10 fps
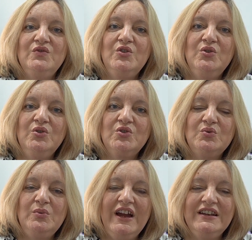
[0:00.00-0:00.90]
of
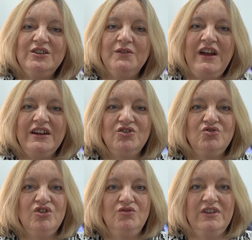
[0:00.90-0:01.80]
course we had to have
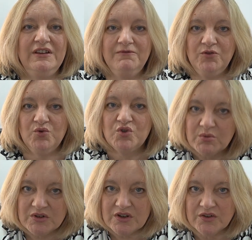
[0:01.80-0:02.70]
extra
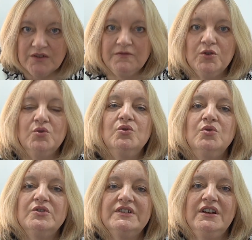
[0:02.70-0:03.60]
reinforcement on the
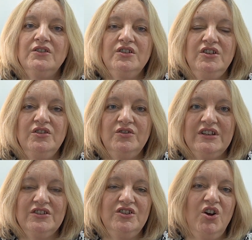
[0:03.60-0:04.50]
floor so that you could
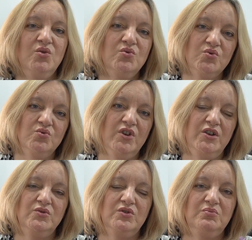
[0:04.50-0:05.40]
actually hold all
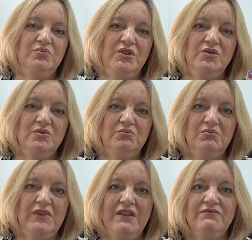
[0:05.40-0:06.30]
those
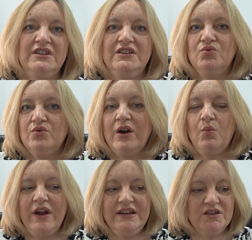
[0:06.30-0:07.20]
canvases, all that
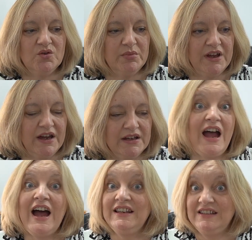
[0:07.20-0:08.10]
weight up there,
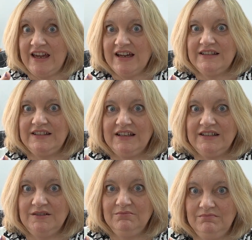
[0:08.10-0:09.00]
and
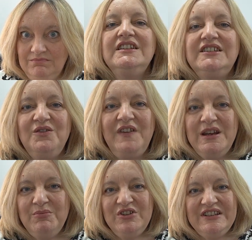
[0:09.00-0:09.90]
access. So if
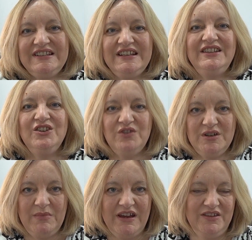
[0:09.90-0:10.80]
anybody's seen the
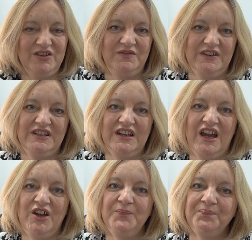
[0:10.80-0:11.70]
grid method
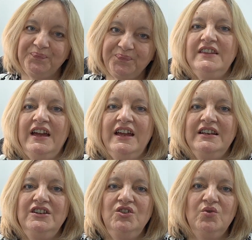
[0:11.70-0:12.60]
video,
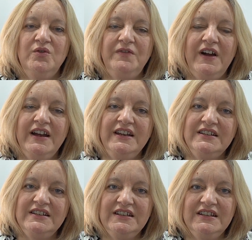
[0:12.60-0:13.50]
then you'll
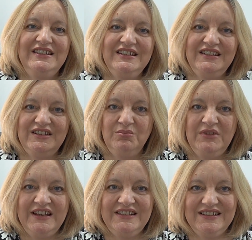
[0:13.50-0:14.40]
find there's some
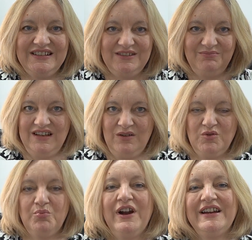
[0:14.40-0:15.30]
ladders. I
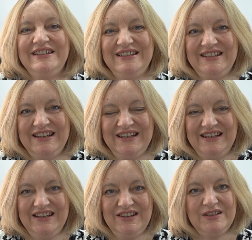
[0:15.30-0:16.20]
was practicing
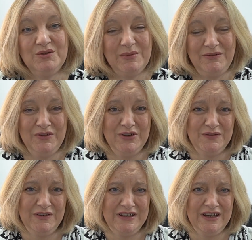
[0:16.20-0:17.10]
because it was my
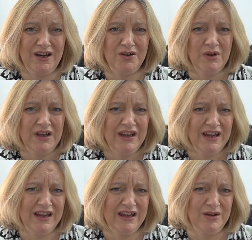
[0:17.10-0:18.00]
first video,
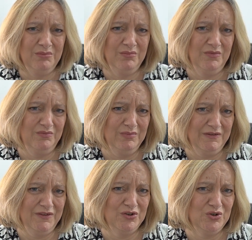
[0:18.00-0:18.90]
my
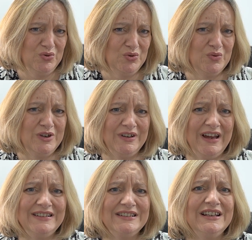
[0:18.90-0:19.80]
first tutorial,
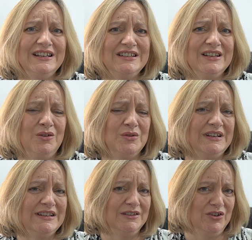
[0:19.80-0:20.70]
and so I was a
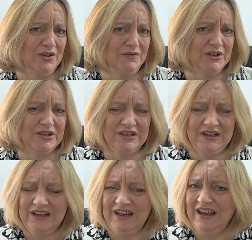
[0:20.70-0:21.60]
little nervous,
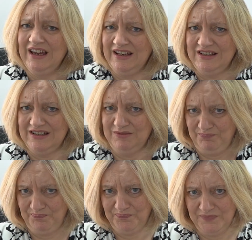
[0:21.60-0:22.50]
and
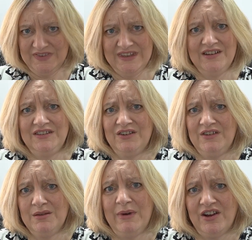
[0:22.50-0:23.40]
they're
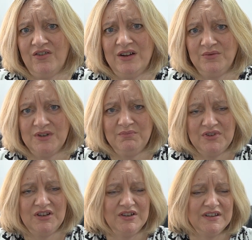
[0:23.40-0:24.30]
in the background,
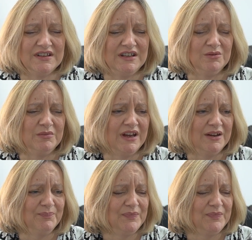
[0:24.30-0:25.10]
so you can see them there.